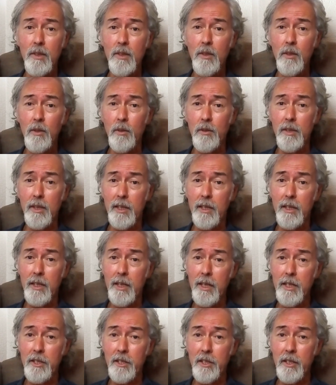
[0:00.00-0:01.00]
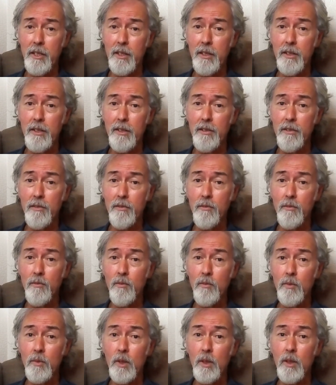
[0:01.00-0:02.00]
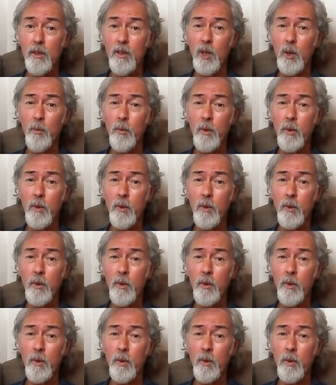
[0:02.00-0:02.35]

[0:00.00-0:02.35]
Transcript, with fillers: causing itchiness or, at